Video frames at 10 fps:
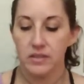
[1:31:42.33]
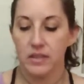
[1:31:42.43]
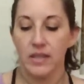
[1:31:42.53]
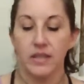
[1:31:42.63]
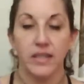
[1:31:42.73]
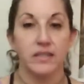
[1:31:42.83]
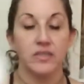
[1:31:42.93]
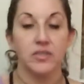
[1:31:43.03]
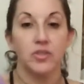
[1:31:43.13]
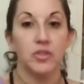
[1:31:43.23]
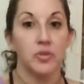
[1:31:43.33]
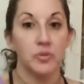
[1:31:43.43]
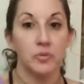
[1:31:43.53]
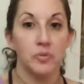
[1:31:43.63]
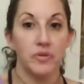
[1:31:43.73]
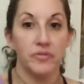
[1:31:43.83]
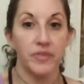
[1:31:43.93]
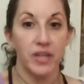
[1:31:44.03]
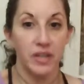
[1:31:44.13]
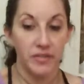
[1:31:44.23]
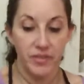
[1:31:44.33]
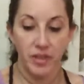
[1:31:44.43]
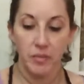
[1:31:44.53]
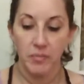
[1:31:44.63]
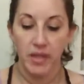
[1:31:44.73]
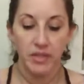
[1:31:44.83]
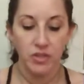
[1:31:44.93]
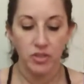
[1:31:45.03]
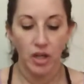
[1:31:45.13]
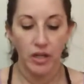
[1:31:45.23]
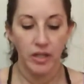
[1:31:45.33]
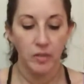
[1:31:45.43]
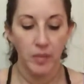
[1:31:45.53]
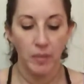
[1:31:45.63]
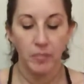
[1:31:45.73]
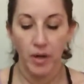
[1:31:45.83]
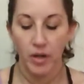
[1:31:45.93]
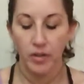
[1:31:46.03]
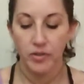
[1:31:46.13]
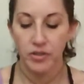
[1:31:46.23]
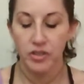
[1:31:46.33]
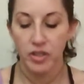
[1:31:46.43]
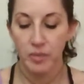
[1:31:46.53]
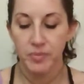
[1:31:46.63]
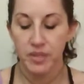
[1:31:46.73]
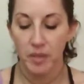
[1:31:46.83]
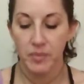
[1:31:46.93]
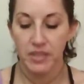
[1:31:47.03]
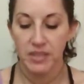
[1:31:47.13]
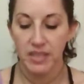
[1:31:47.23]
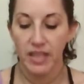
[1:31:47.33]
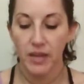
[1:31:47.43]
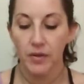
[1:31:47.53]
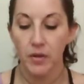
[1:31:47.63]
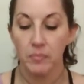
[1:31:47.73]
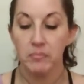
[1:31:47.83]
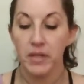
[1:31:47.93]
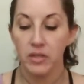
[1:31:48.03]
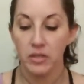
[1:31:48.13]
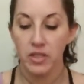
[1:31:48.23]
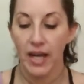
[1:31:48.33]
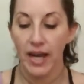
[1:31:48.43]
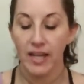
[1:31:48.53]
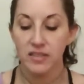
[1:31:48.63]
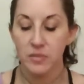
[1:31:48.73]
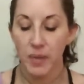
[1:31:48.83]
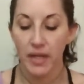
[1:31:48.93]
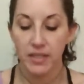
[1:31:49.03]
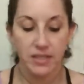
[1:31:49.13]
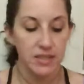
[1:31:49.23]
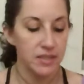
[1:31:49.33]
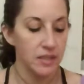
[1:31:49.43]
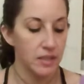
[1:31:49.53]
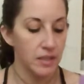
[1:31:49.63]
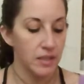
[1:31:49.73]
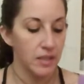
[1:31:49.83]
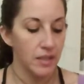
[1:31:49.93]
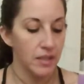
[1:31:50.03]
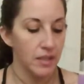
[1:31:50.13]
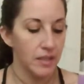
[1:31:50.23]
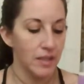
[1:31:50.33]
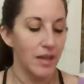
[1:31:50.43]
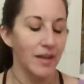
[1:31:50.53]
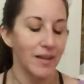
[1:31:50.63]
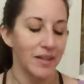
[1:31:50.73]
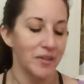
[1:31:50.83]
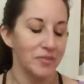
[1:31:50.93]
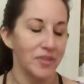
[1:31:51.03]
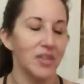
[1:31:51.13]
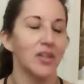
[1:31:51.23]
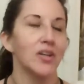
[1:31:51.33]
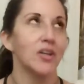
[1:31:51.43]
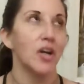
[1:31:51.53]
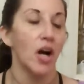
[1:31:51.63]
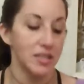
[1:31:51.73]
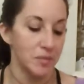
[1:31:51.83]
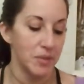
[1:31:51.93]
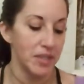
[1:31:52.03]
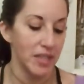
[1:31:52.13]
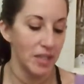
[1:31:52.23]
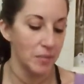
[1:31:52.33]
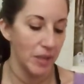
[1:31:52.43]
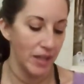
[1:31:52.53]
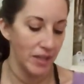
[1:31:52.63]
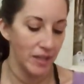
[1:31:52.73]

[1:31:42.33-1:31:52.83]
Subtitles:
I like this 2 very, very much, talking about partnerships, coming together, mirrored aspects. You've got to be kidding me.